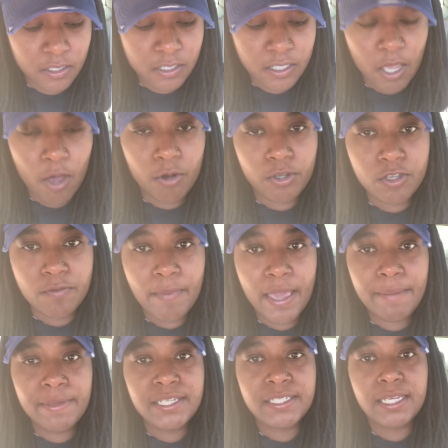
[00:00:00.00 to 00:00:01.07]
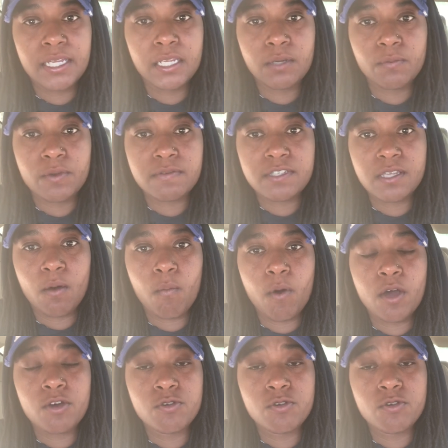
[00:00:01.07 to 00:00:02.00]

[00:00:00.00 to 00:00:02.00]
So you may be dealing with someone